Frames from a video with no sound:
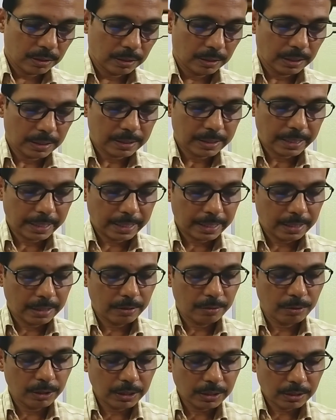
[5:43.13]
The second
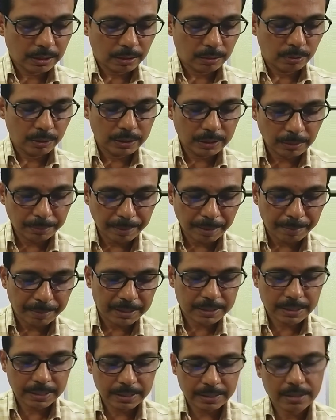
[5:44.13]
unit, when the
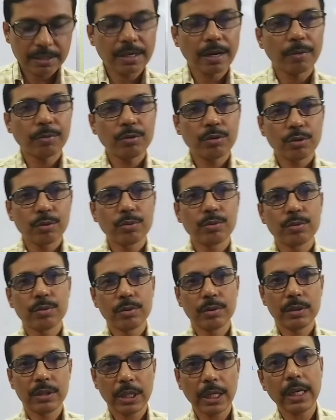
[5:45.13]
family sits down to
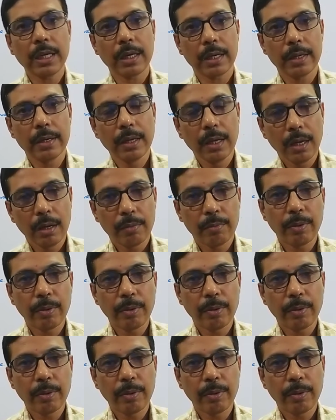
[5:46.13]
tea,